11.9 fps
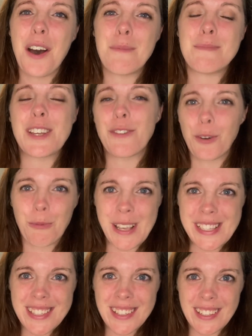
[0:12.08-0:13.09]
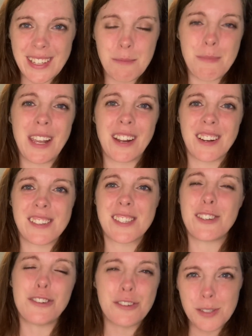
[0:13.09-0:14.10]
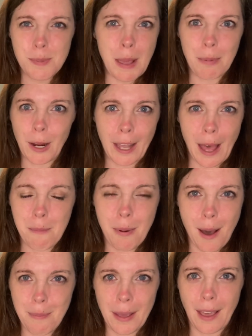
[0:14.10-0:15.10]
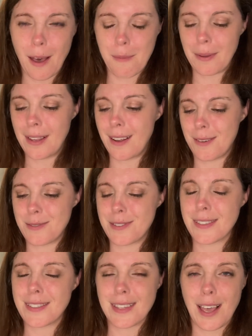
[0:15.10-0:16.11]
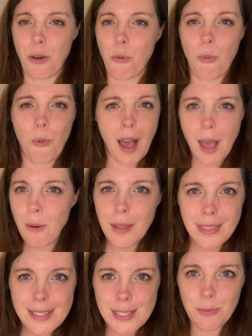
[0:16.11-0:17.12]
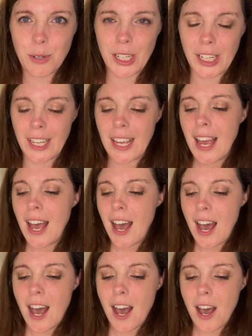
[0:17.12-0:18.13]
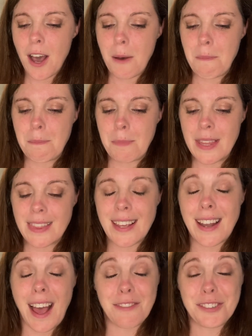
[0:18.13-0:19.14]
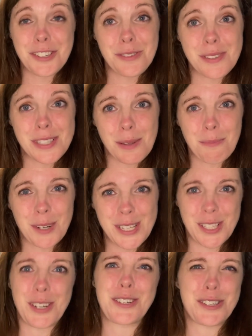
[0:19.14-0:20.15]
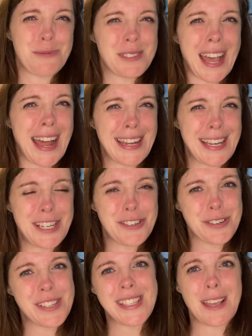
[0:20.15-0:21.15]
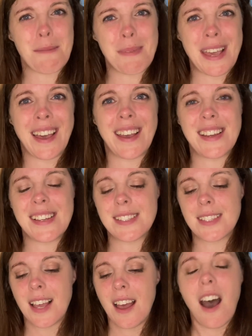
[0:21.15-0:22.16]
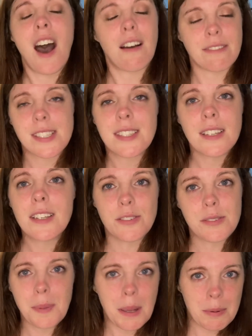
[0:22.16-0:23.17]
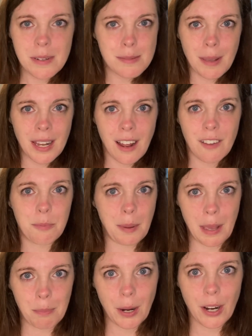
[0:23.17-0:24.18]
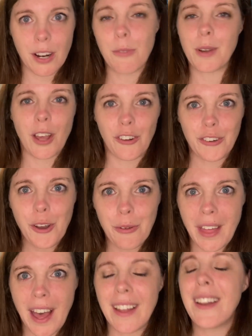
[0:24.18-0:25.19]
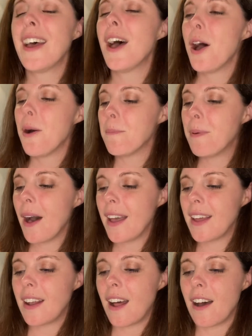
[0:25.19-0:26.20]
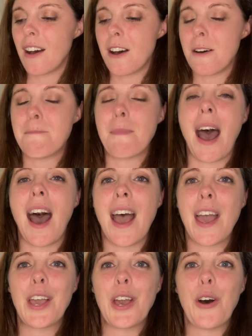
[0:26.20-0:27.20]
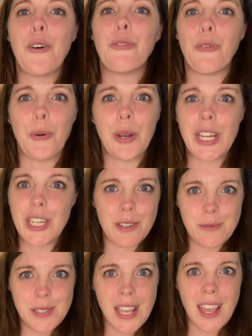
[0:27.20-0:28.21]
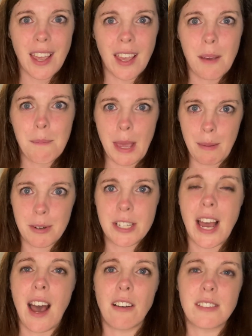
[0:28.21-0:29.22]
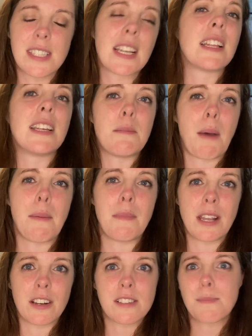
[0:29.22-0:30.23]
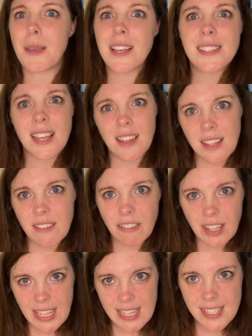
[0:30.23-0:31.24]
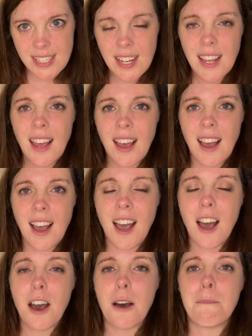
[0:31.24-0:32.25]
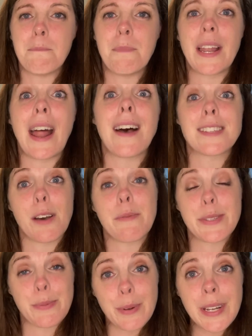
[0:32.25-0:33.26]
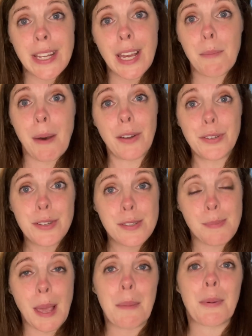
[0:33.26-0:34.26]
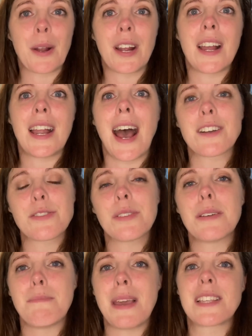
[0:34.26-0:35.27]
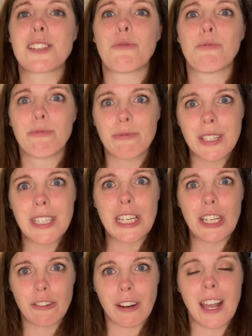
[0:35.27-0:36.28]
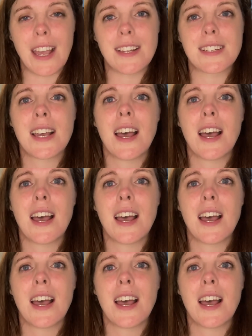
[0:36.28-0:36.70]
different ways to clean mirrors, the newspaper kept popping up, and I was just like, why would this work? But then after doing some research, it was kind of interesting because obviously newspaper is made off paper. We all know that. But I avoid using paper towels to clean my mirrors because they leave lint. But as I was reading about newspaper, it actually makes a really great